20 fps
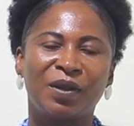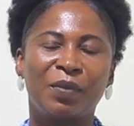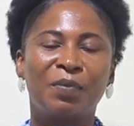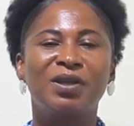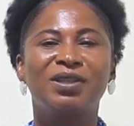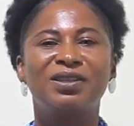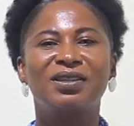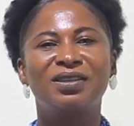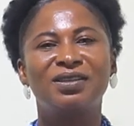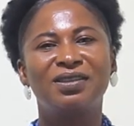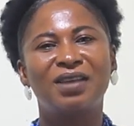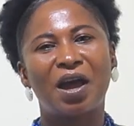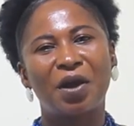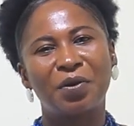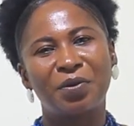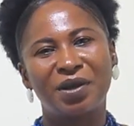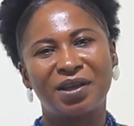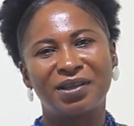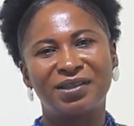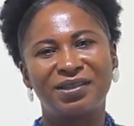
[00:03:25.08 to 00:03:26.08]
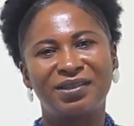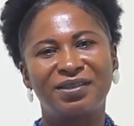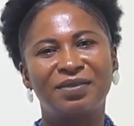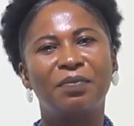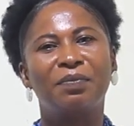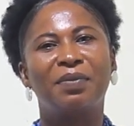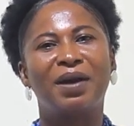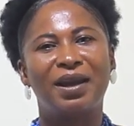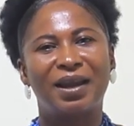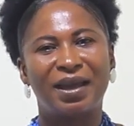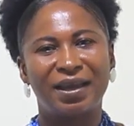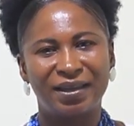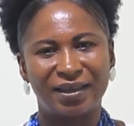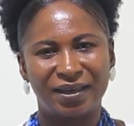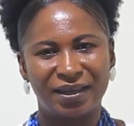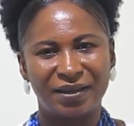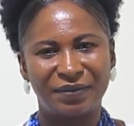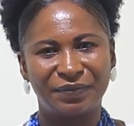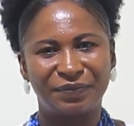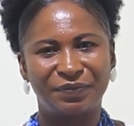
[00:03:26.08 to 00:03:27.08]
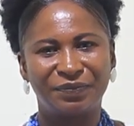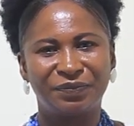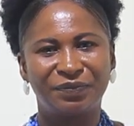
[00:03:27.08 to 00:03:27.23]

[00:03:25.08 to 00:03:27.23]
Mrs. Harriet Banahene.